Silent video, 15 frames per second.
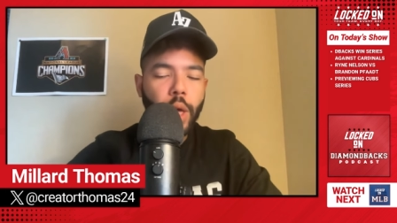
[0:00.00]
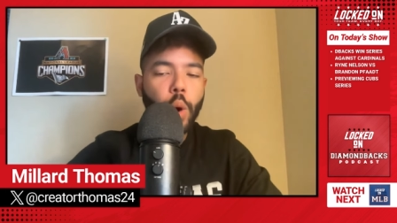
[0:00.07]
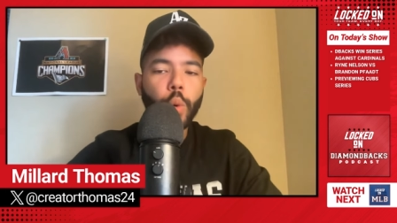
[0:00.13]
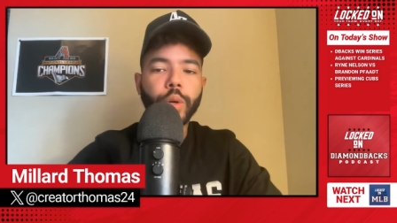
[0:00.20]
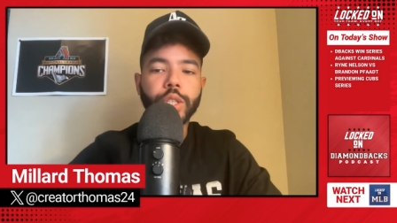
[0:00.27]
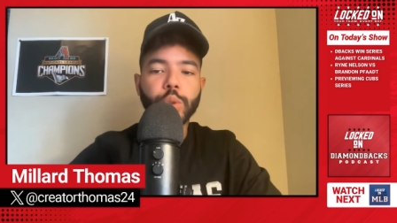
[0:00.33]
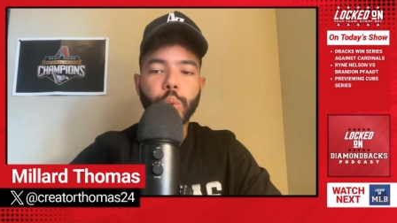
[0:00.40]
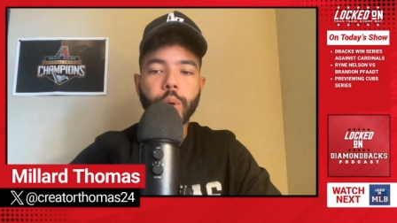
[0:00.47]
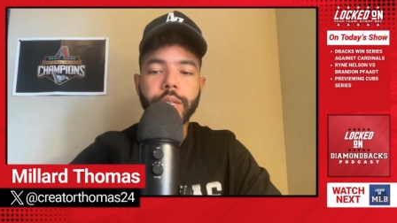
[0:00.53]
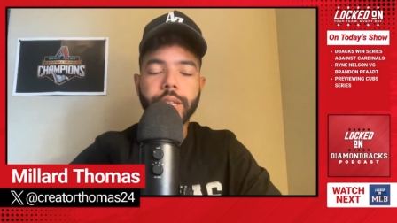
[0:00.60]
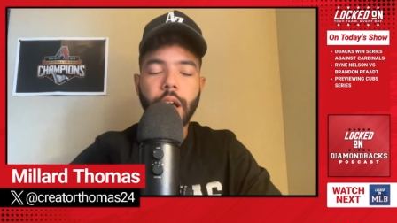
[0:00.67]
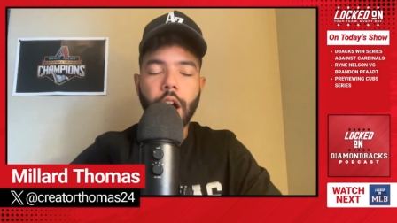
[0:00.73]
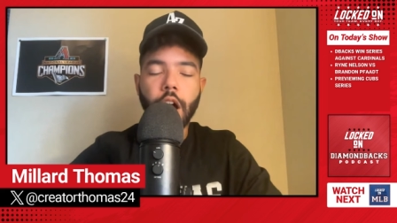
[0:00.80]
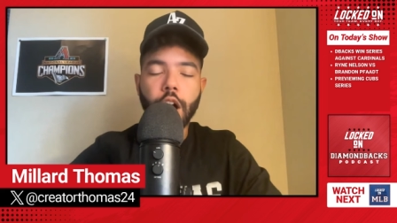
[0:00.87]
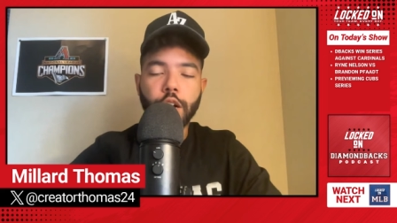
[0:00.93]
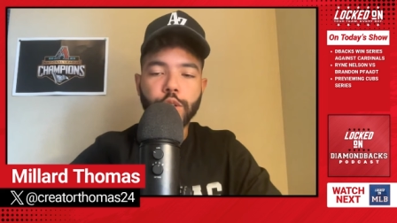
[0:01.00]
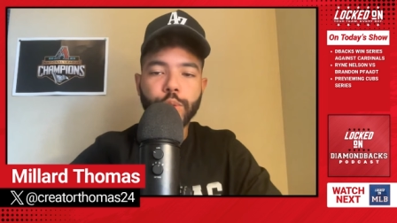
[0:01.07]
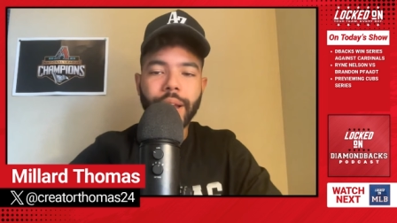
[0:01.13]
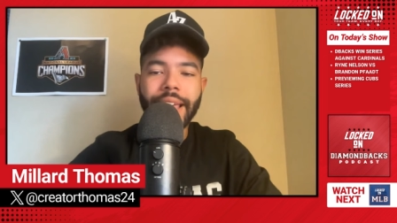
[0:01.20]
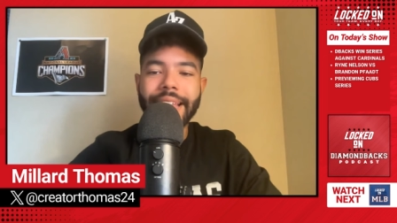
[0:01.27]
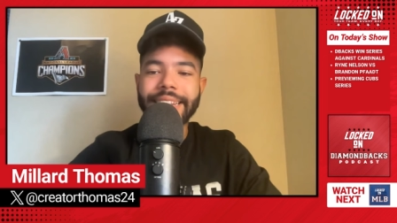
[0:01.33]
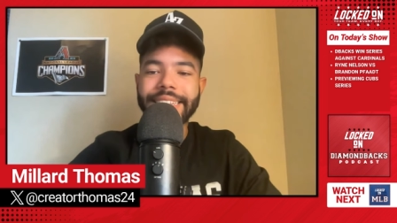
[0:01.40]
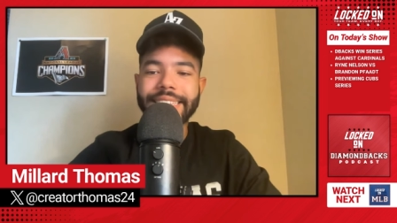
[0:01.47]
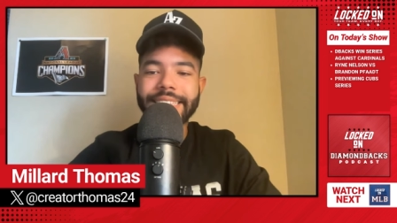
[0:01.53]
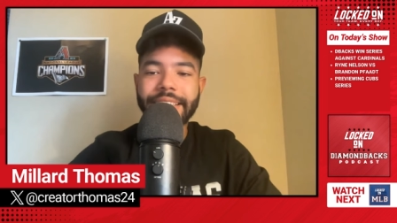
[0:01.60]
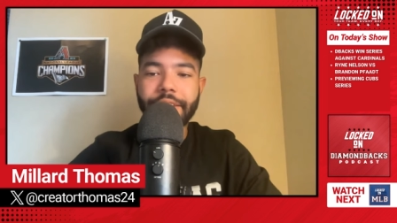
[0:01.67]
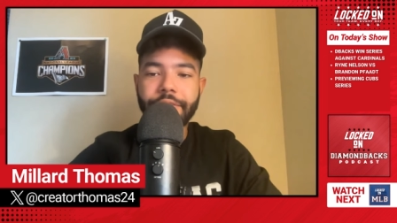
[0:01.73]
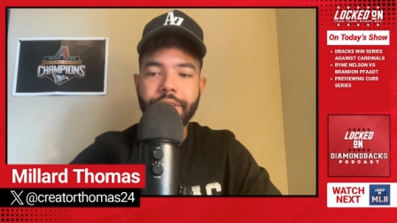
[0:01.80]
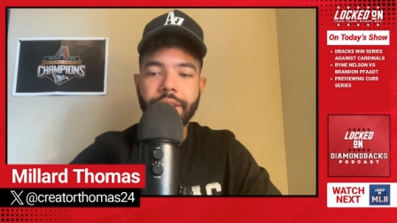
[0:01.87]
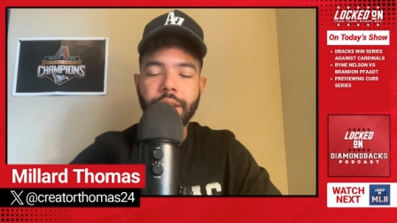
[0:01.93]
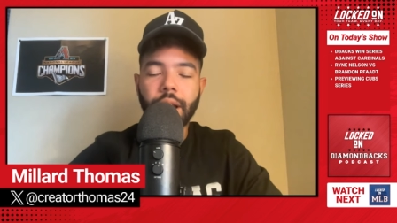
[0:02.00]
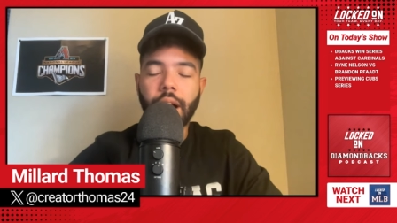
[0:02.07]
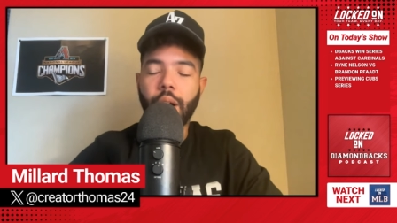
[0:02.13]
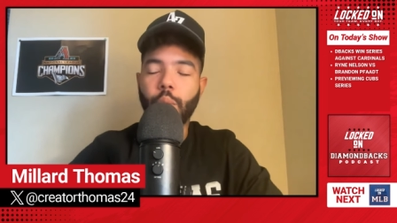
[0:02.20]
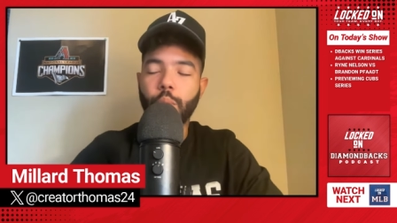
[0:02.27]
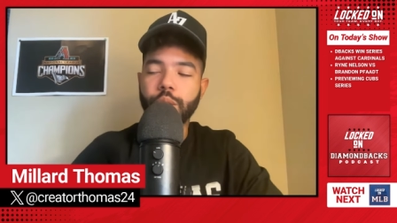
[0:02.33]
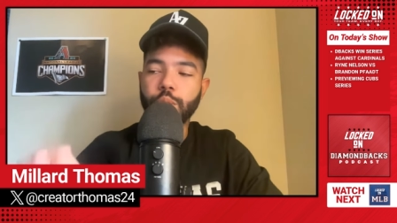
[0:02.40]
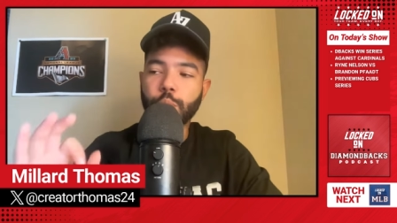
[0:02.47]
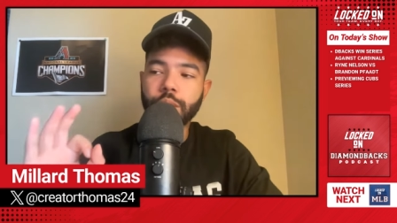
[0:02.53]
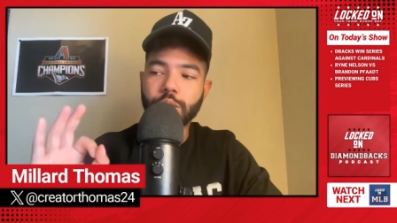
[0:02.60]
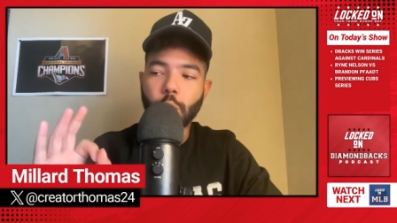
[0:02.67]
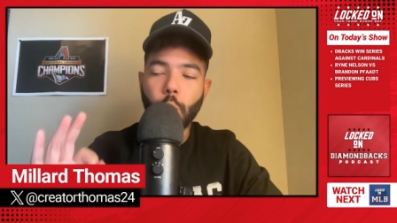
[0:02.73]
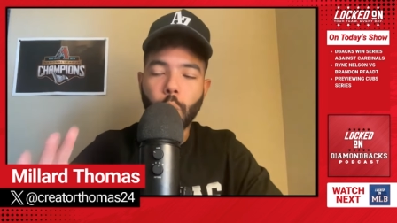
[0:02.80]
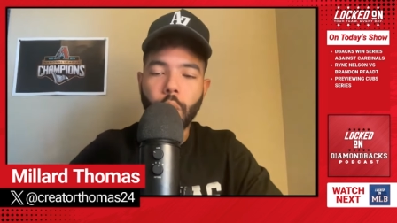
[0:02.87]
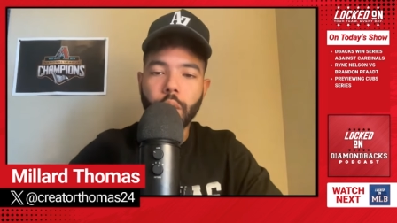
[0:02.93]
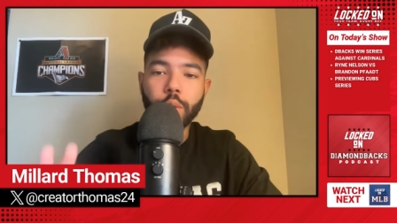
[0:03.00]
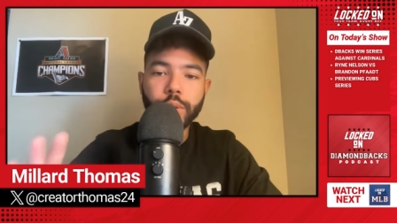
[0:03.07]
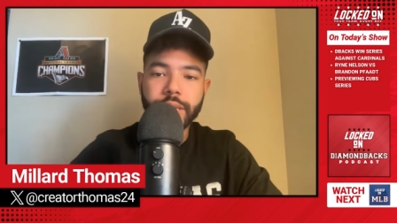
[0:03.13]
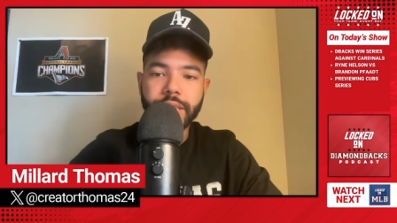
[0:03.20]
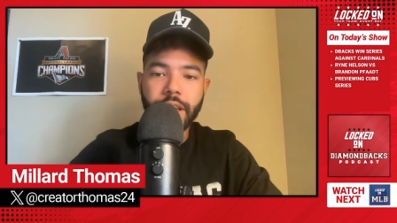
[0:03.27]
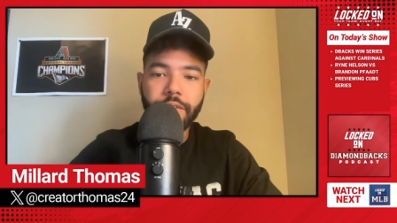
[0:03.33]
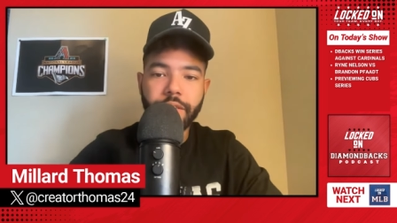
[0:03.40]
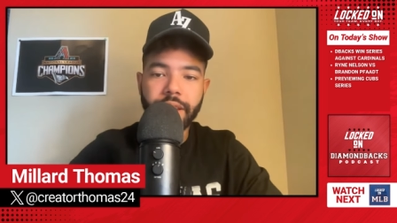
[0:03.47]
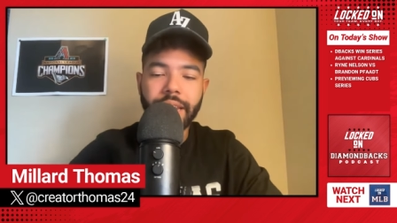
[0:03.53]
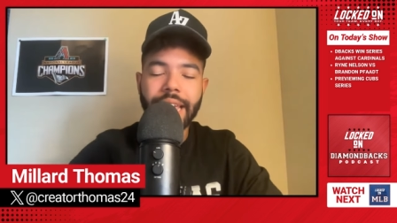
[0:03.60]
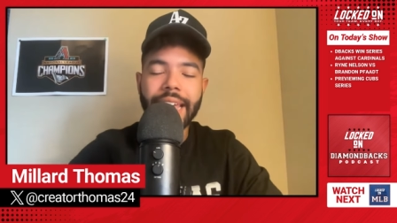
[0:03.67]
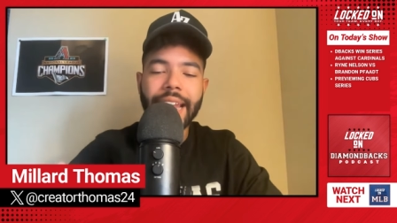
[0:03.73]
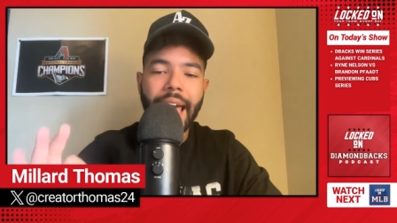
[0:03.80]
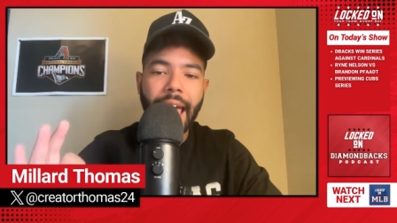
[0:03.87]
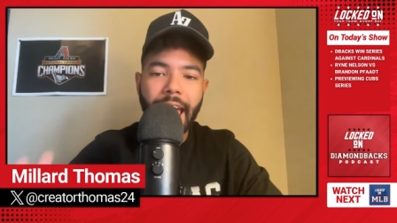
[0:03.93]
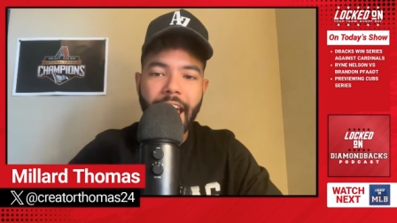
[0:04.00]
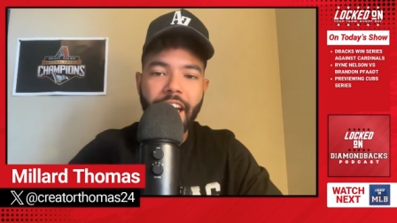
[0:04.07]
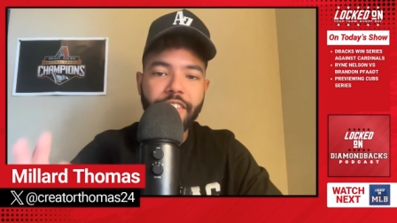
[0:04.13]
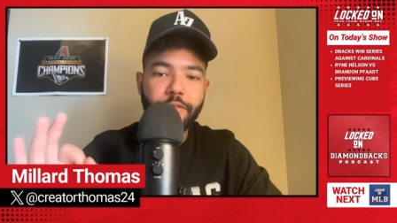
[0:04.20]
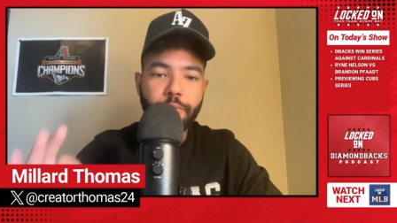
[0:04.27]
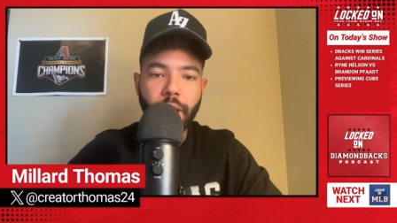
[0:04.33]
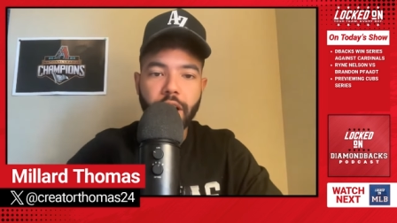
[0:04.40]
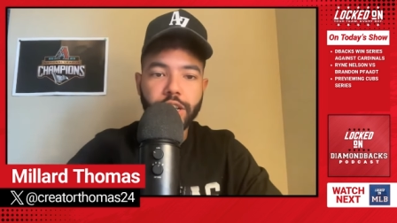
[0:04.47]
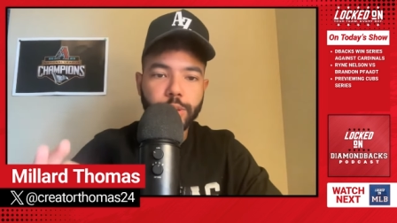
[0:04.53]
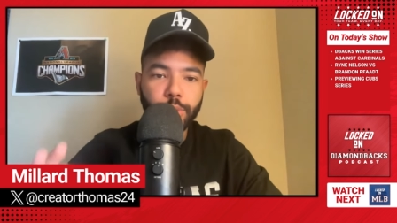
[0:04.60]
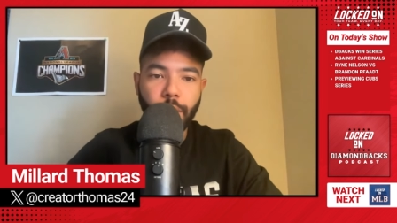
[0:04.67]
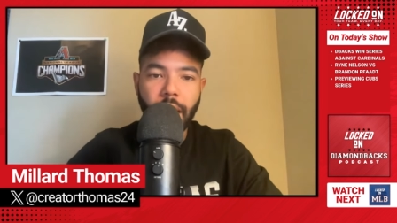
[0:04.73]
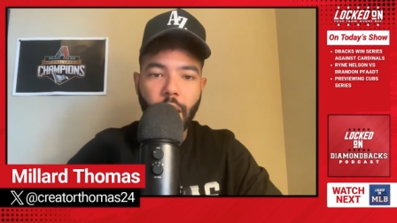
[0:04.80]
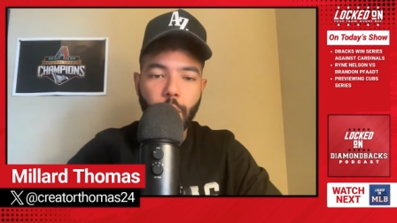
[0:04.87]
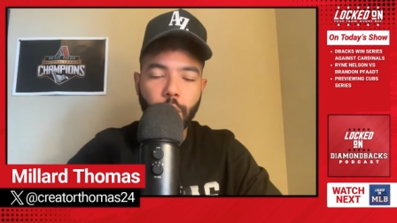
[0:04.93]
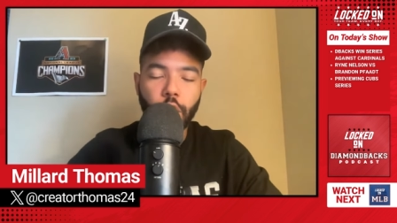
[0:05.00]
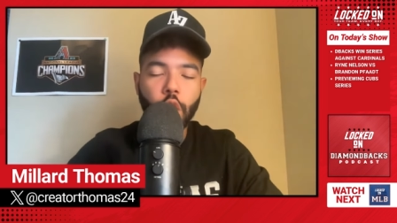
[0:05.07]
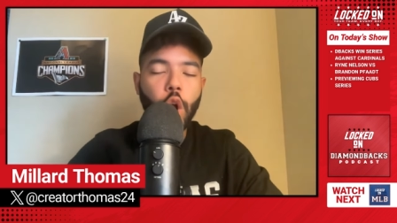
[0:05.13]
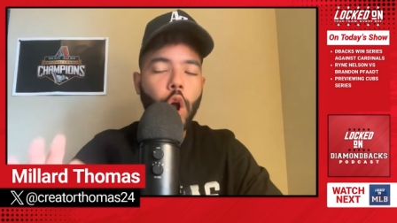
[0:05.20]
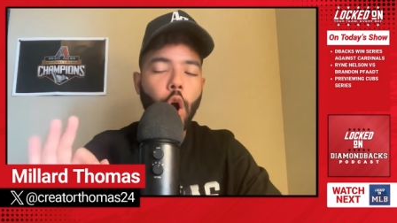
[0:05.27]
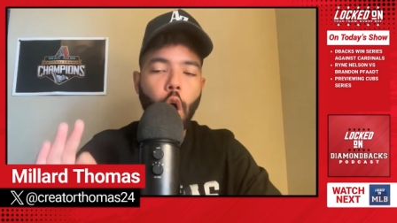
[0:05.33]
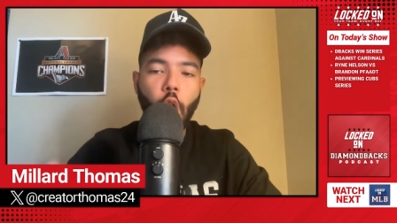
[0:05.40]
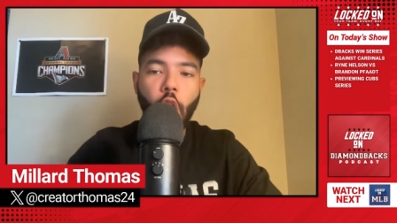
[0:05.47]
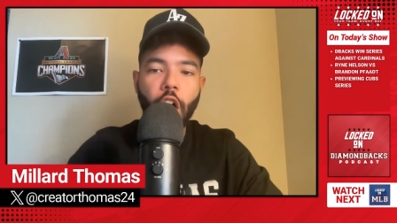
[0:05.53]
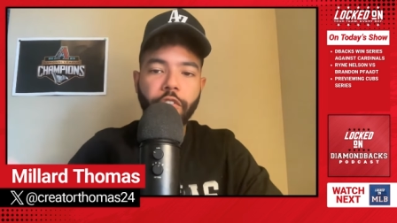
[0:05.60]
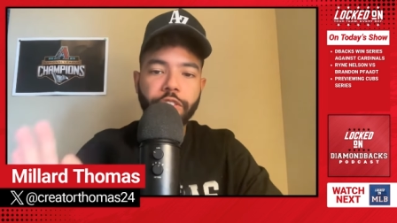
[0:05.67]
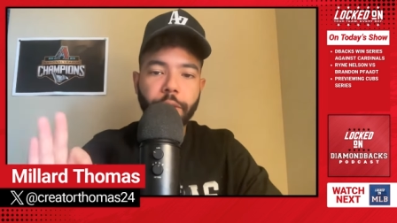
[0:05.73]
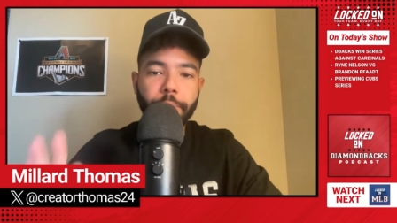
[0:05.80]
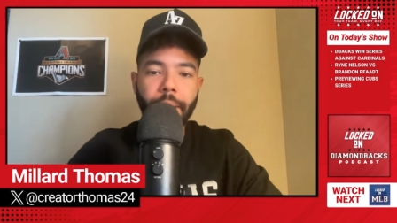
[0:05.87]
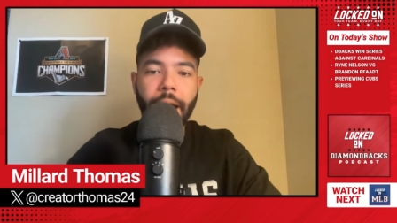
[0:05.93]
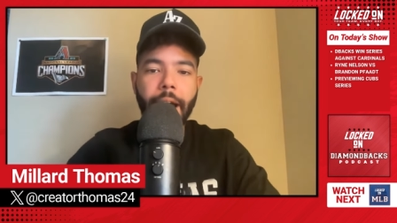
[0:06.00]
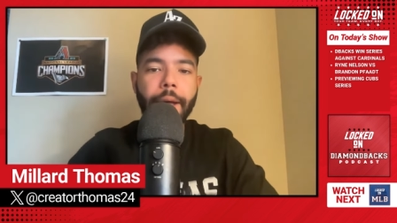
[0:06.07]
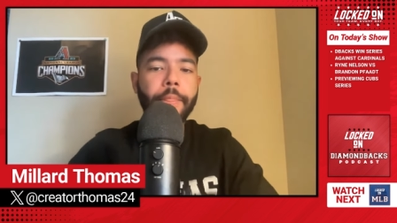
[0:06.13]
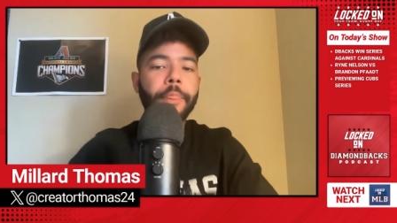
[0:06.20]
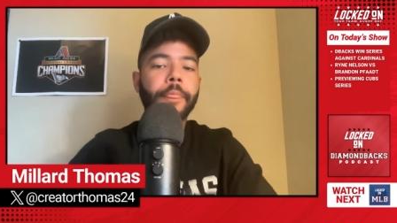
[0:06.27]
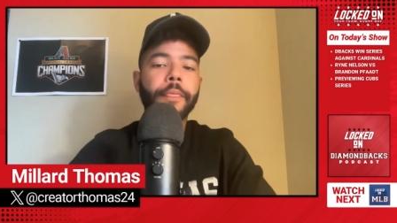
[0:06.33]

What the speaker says: which was 107.5 miles per hour off the bat.